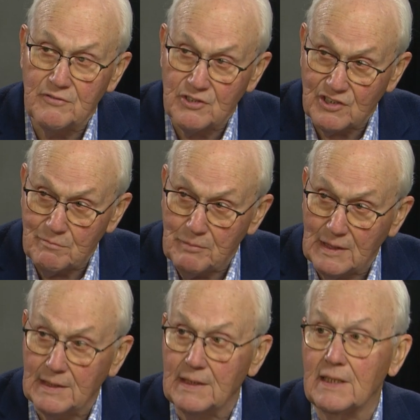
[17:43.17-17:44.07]

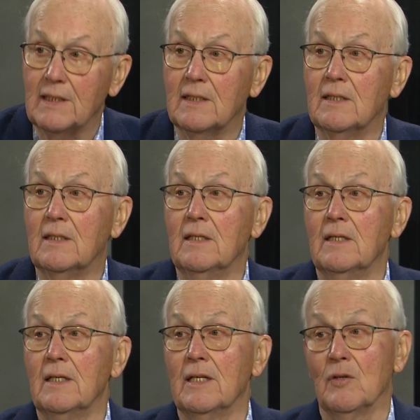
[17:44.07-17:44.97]
stability
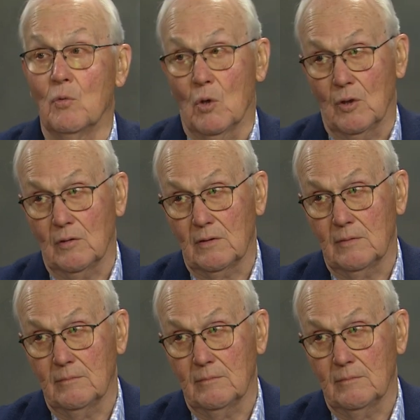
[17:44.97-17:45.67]
in the world?